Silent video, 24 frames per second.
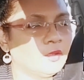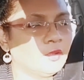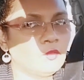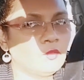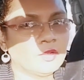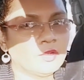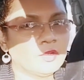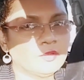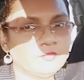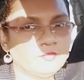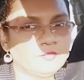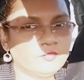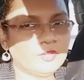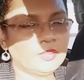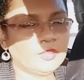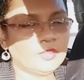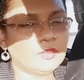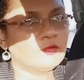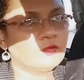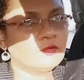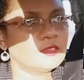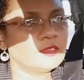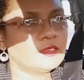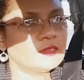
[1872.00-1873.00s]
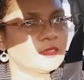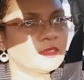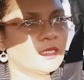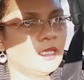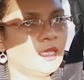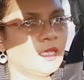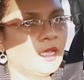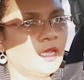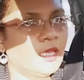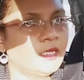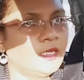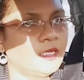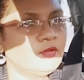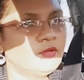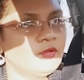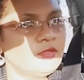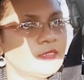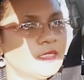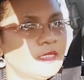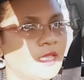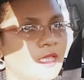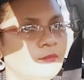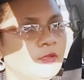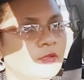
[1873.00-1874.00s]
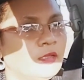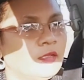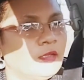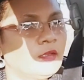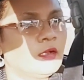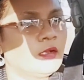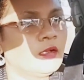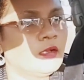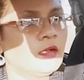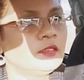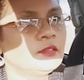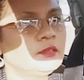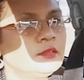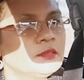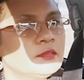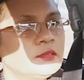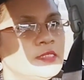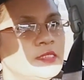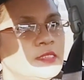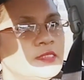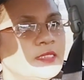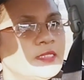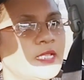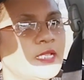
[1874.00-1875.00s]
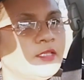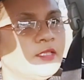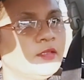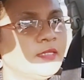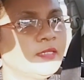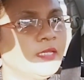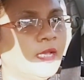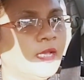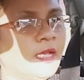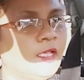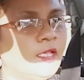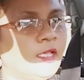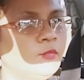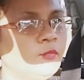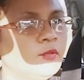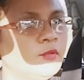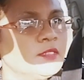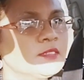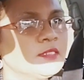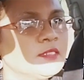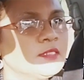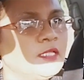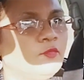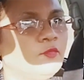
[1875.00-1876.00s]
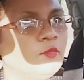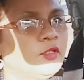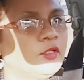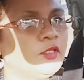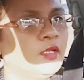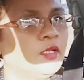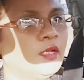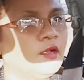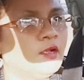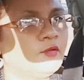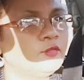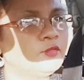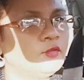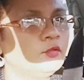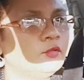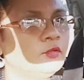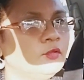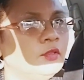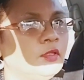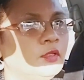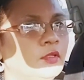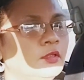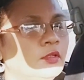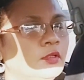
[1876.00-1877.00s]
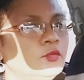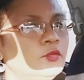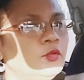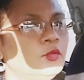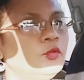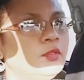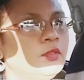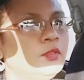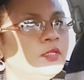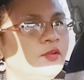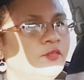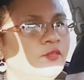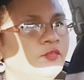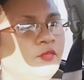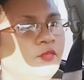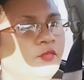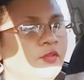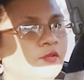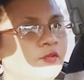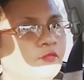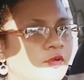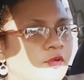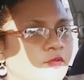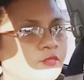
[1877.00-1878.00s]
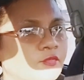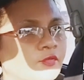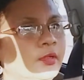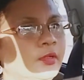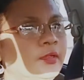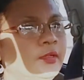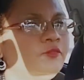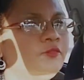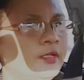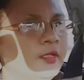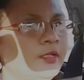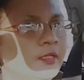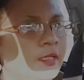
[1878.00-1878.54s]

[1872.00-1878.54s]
want favors. And every time they call you, it's like you can't help yourself, but you have to, to do that favor for, for